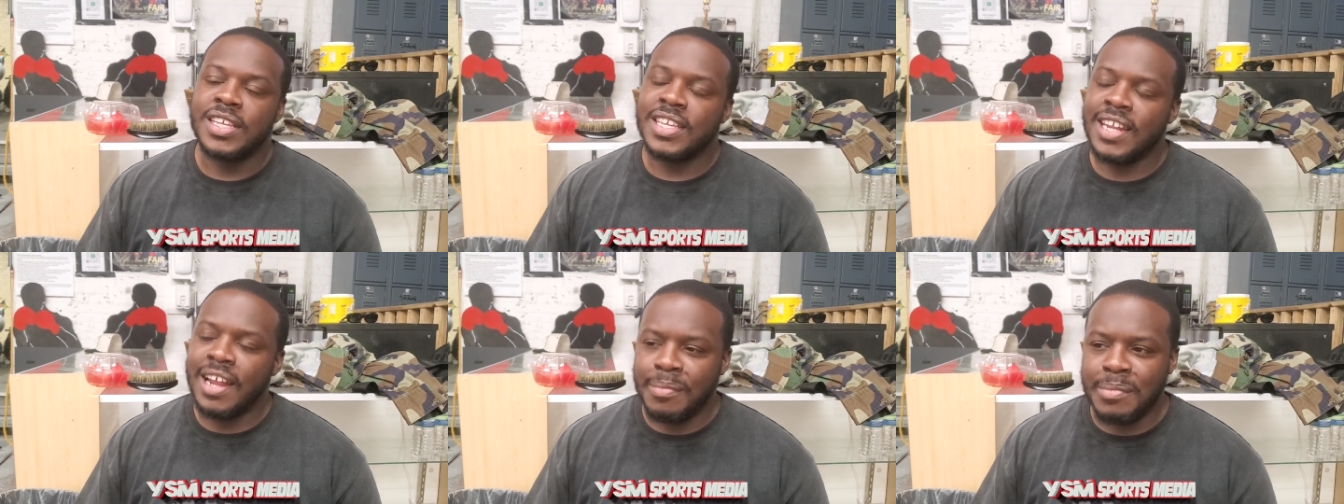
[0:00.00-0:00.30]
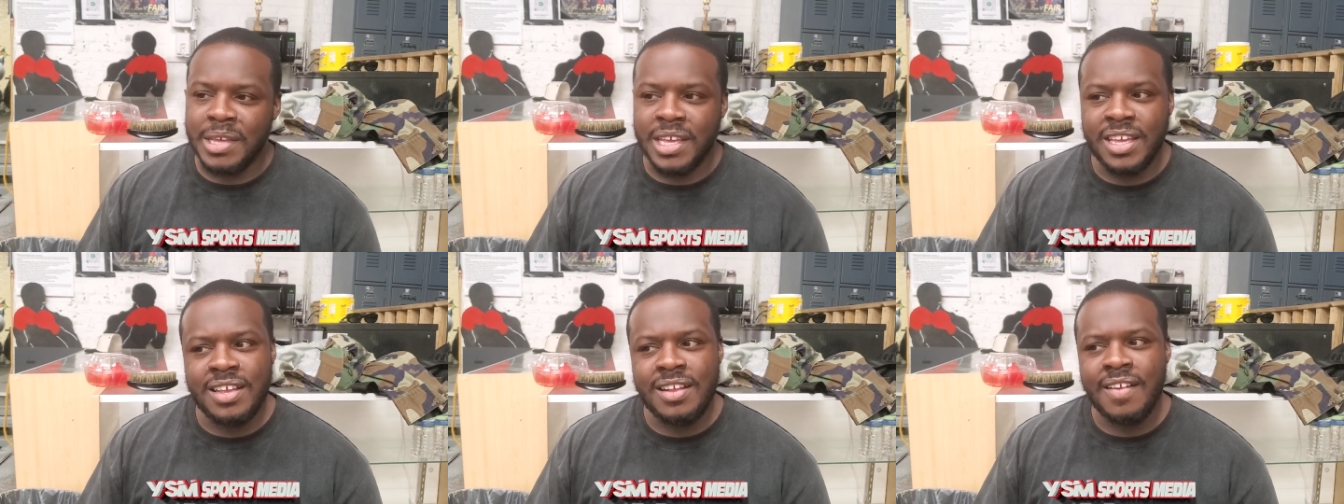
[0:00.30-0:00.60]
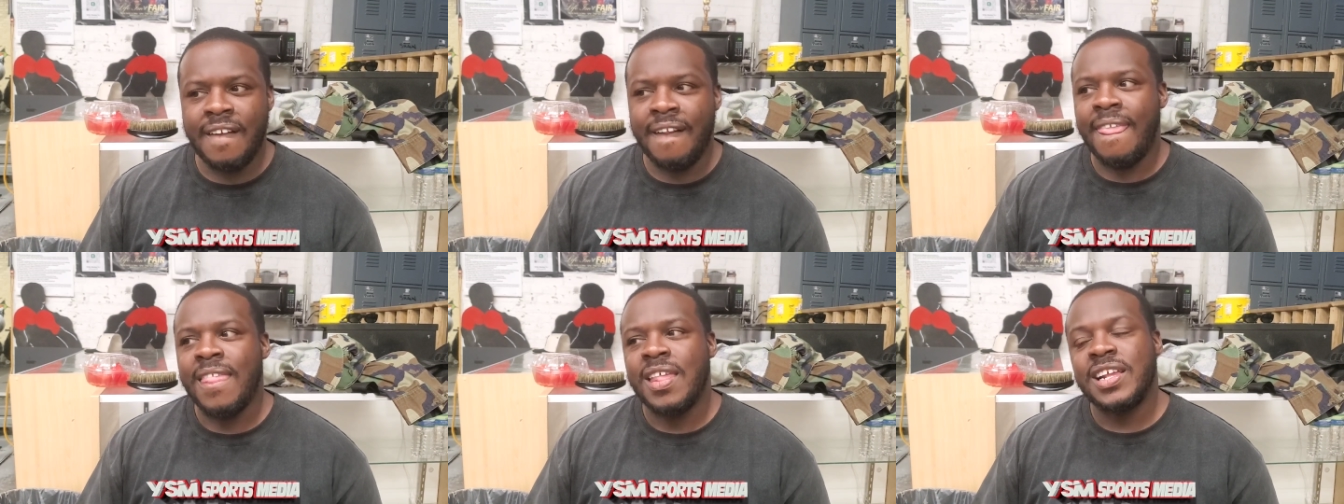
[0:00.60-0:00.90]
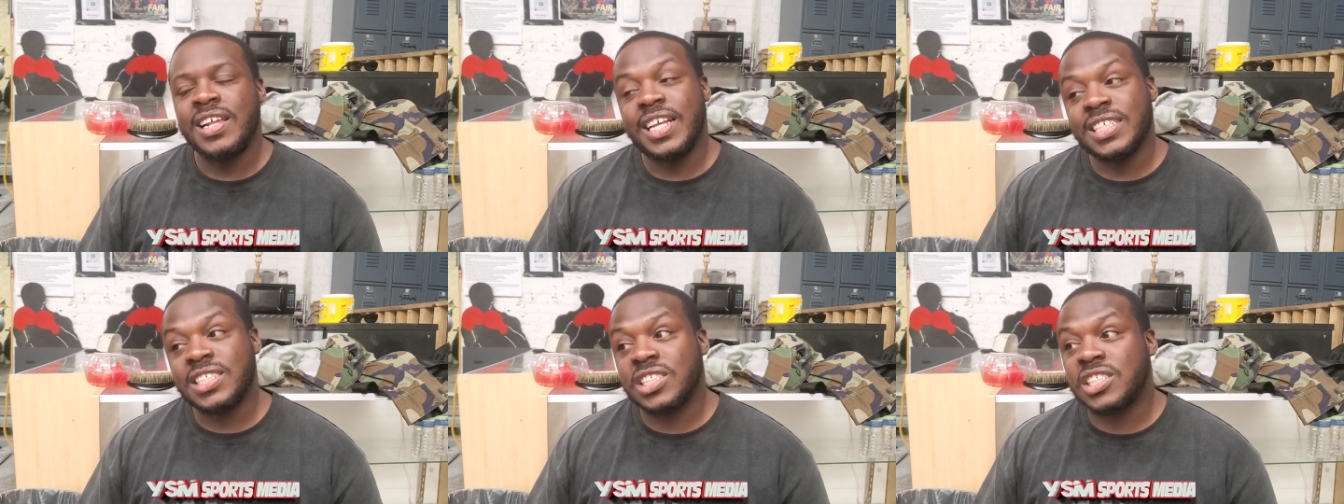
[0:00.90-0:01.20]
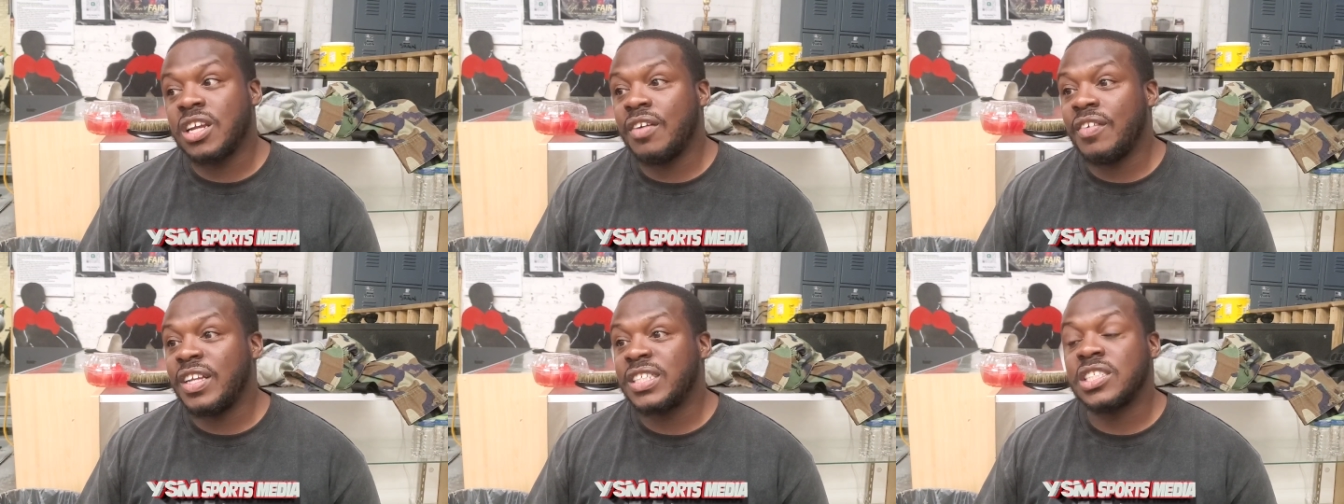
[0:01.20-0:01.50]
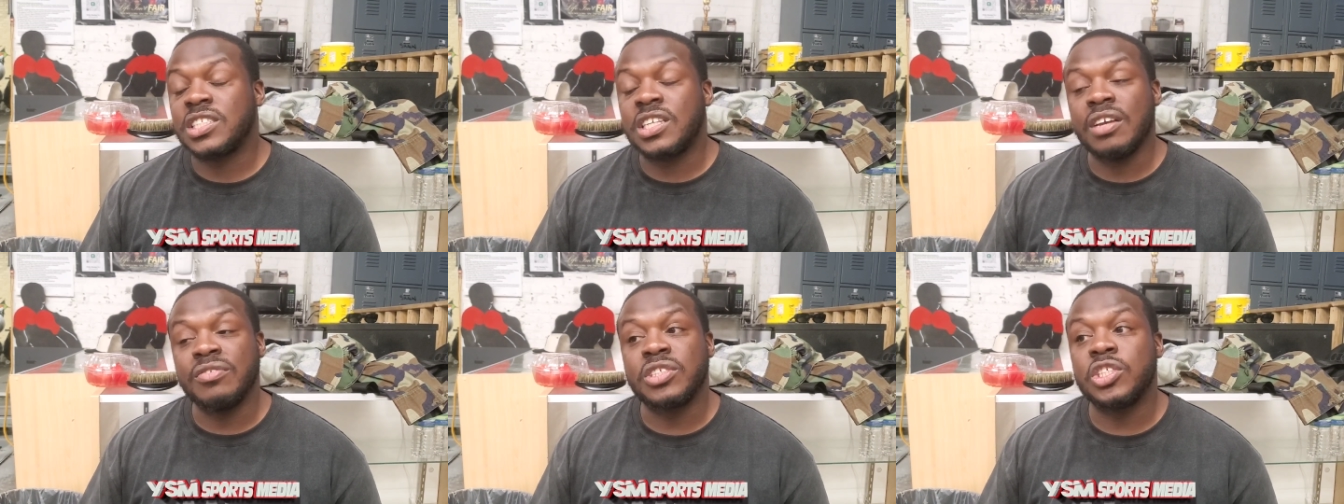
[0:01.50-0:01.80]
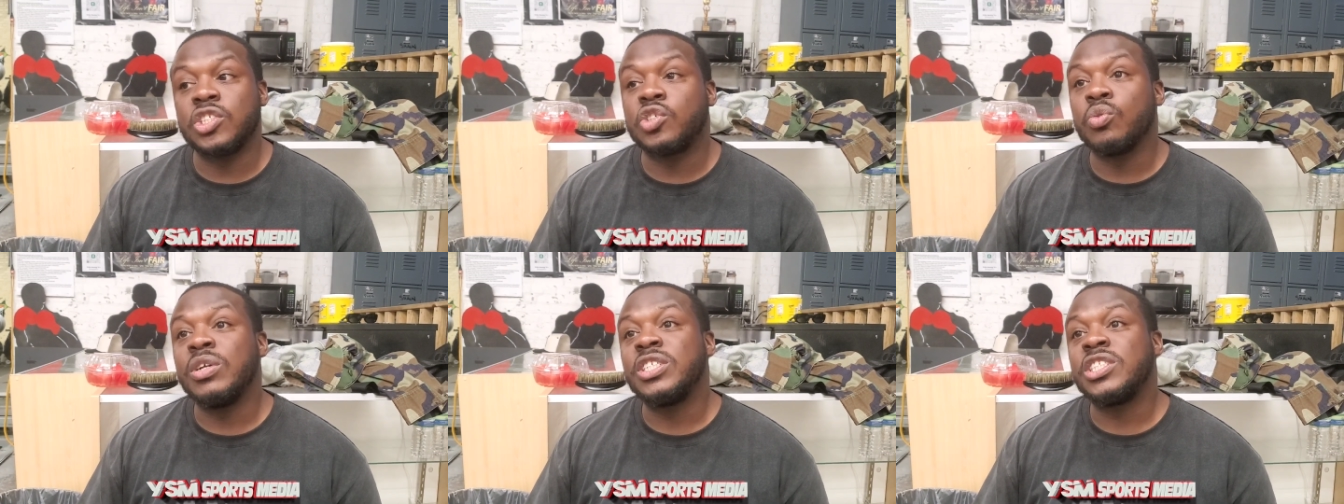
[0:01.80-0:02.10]
You know what I mean? That's tough. It's a tough
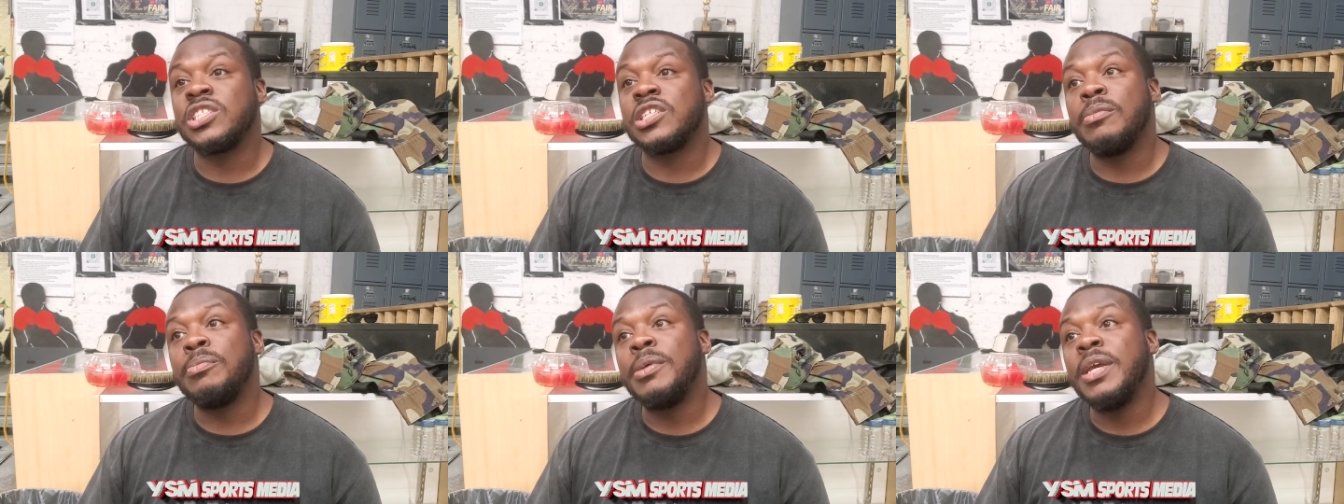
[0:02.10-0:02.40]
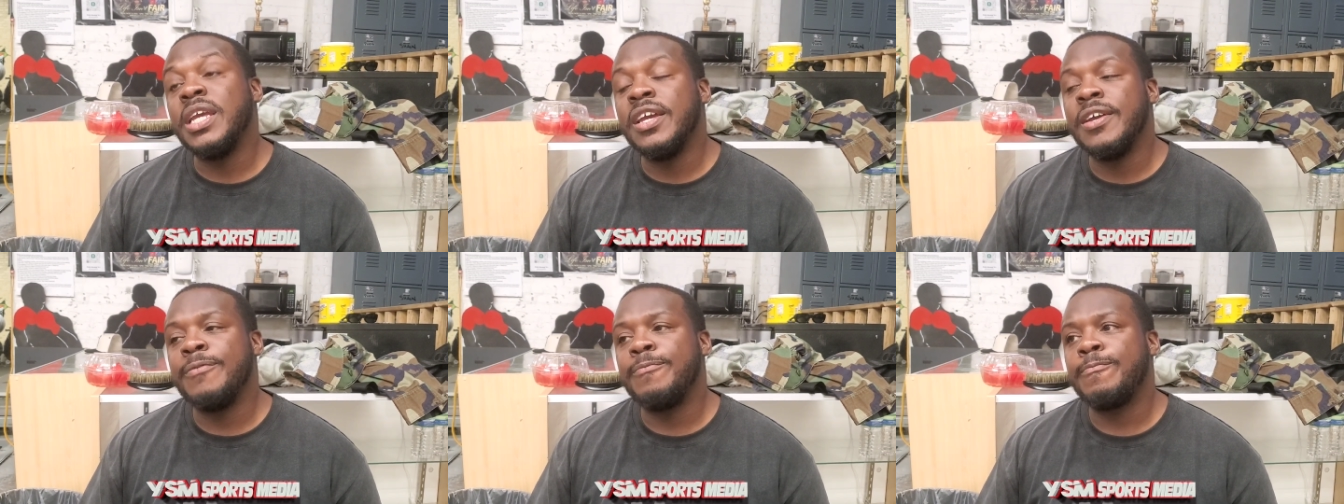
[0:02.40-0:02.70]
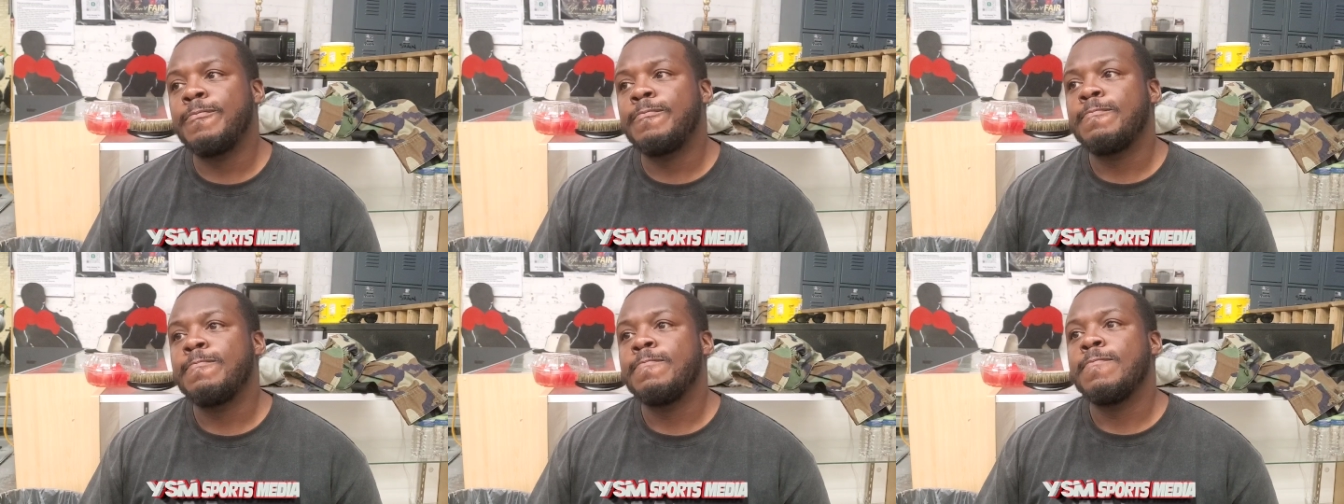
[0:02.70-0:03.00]
situation to be in.